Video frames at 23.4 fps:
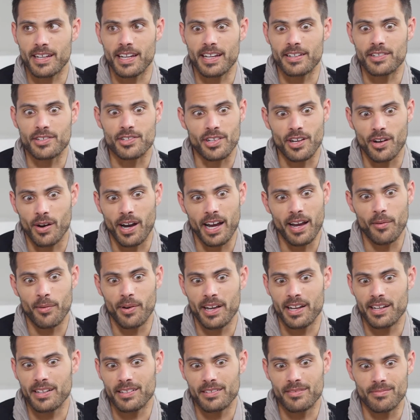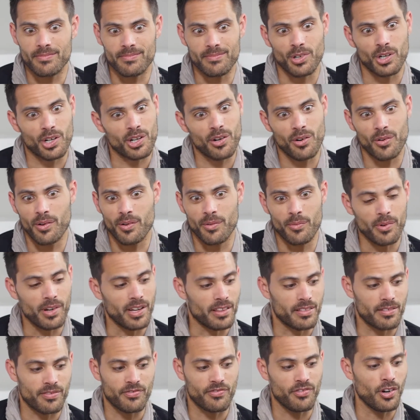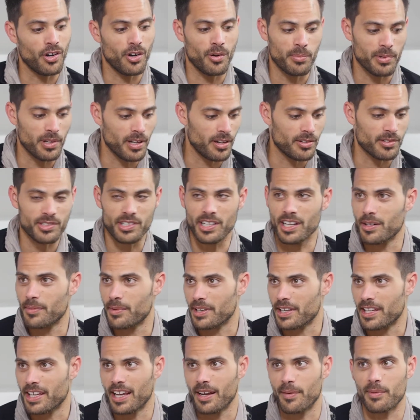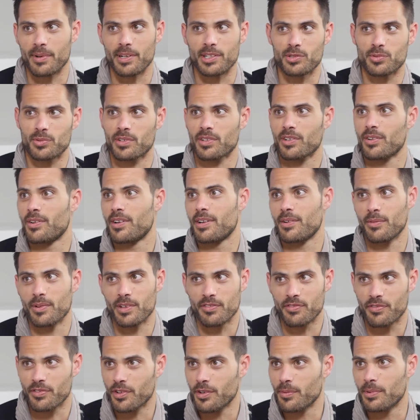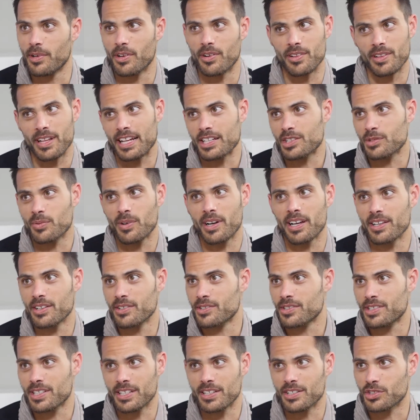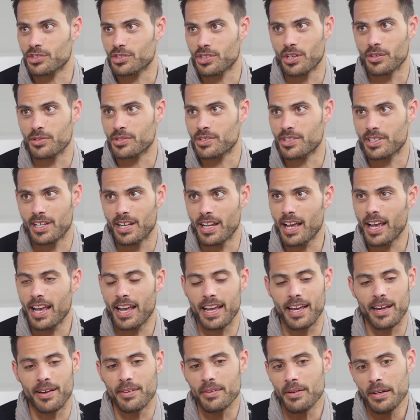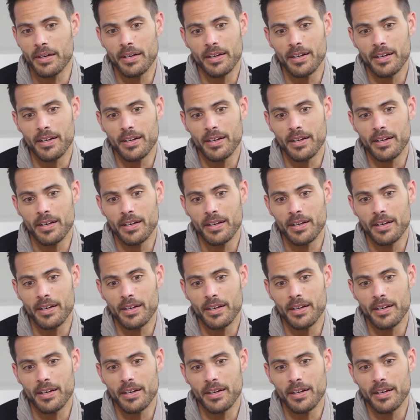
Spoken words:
And so I went, and we're going with full blown cinema cameras. We're going with full blown, and that's why you see the shows today